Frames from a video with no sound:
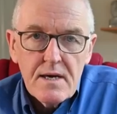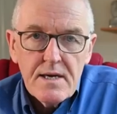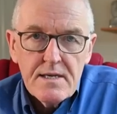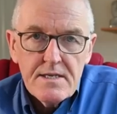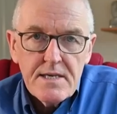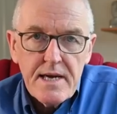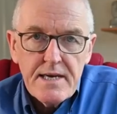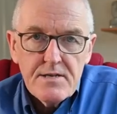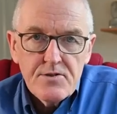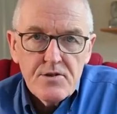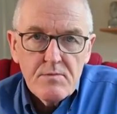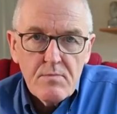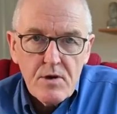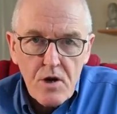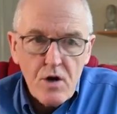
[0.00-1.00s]
contain
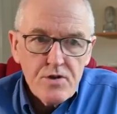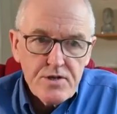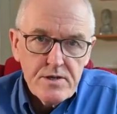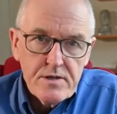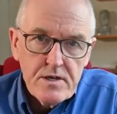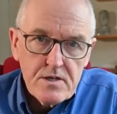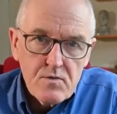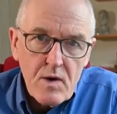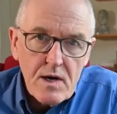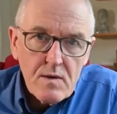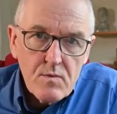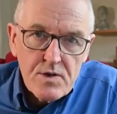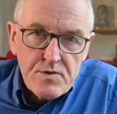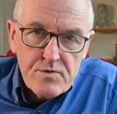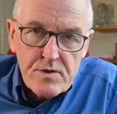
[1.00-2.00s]
some cotton as
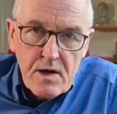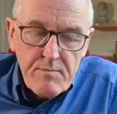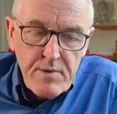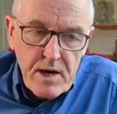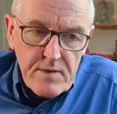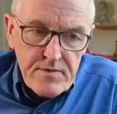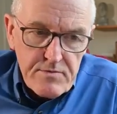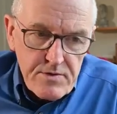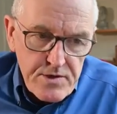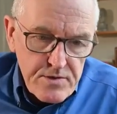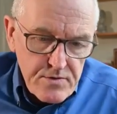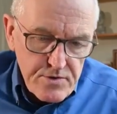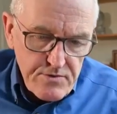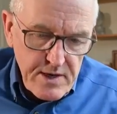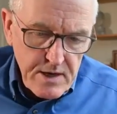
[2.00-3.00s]
well, which was not part of the
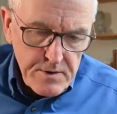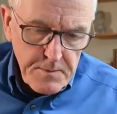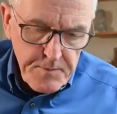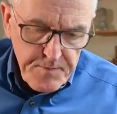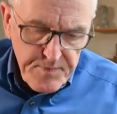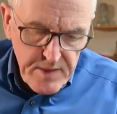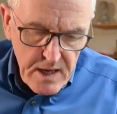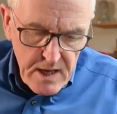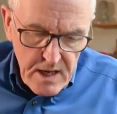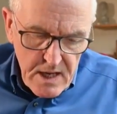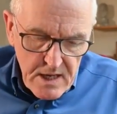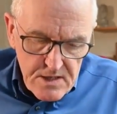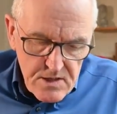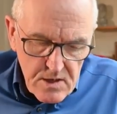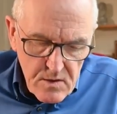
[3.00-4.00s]
original shroud.
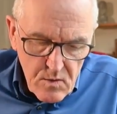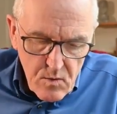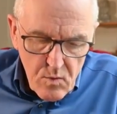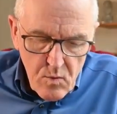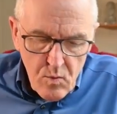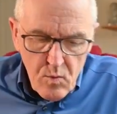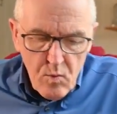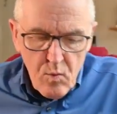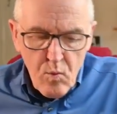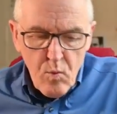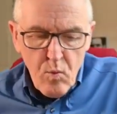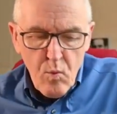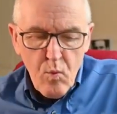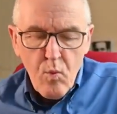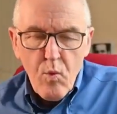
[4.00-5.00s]
So
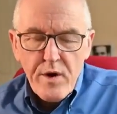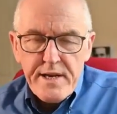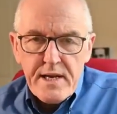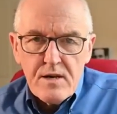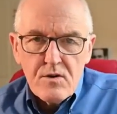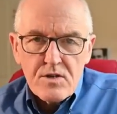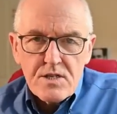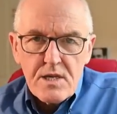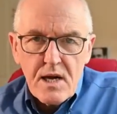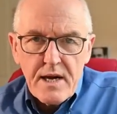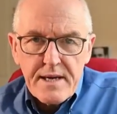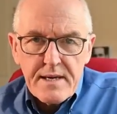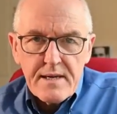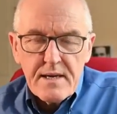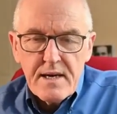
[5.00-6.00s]
what it looks
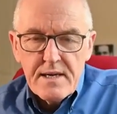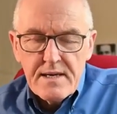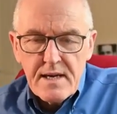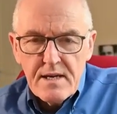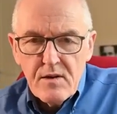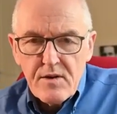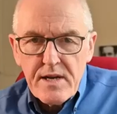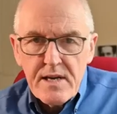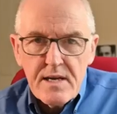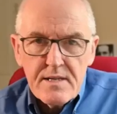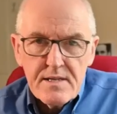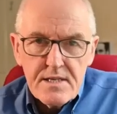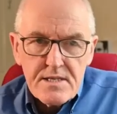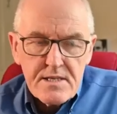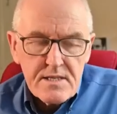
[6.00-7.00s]
like, and looking
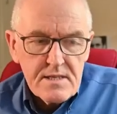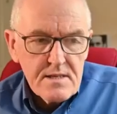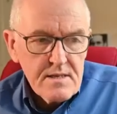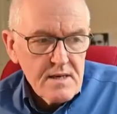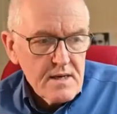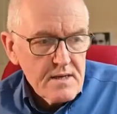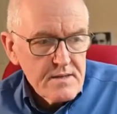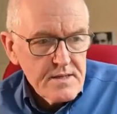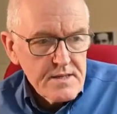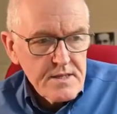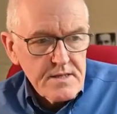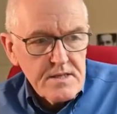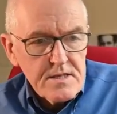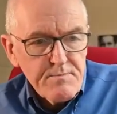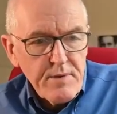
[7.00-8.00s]
at this
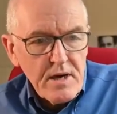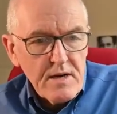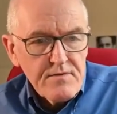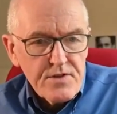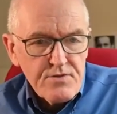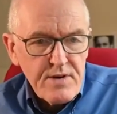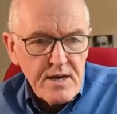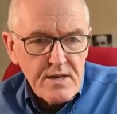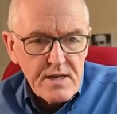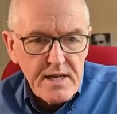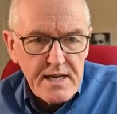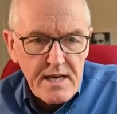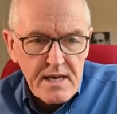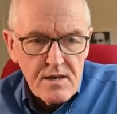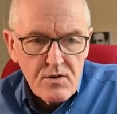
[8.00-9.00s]
this part of the shroud
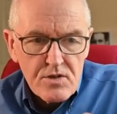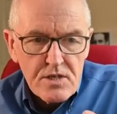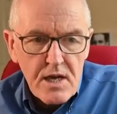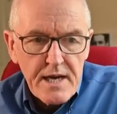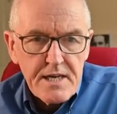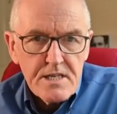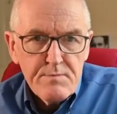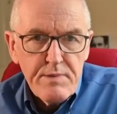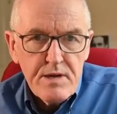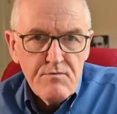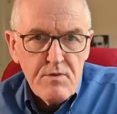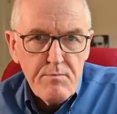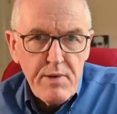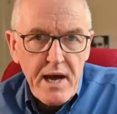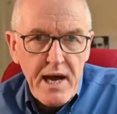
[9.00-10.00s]
again, it looks like it's
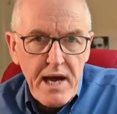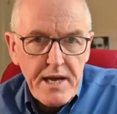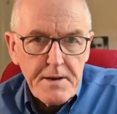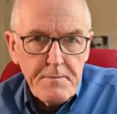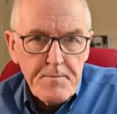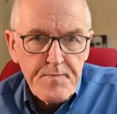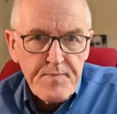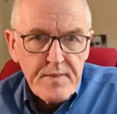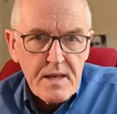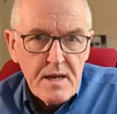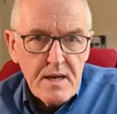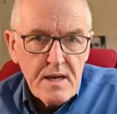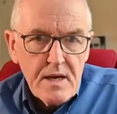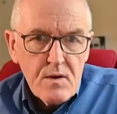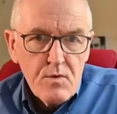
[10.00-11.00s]
been repaired
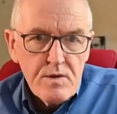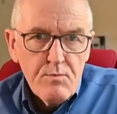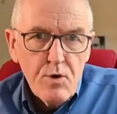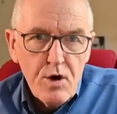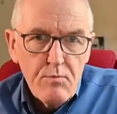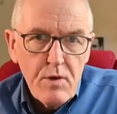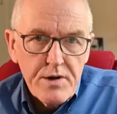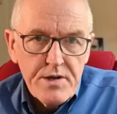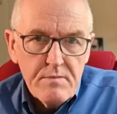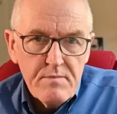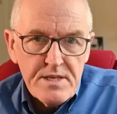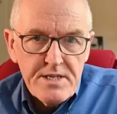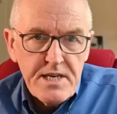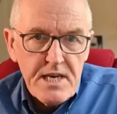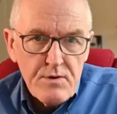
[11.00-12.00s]
with more
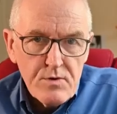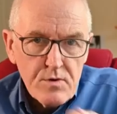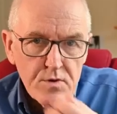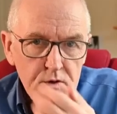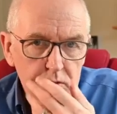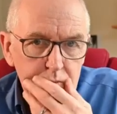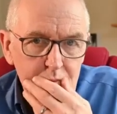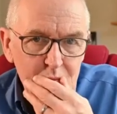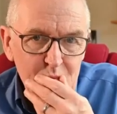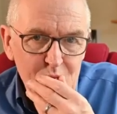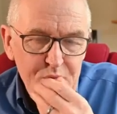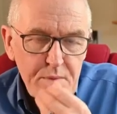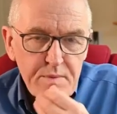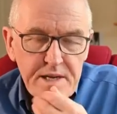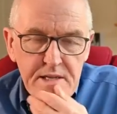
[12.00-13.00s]
modern materials,
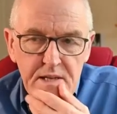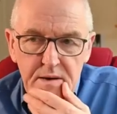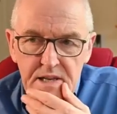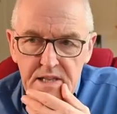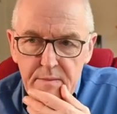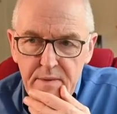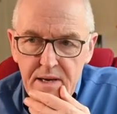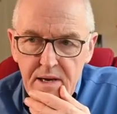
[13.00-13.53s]
probably in the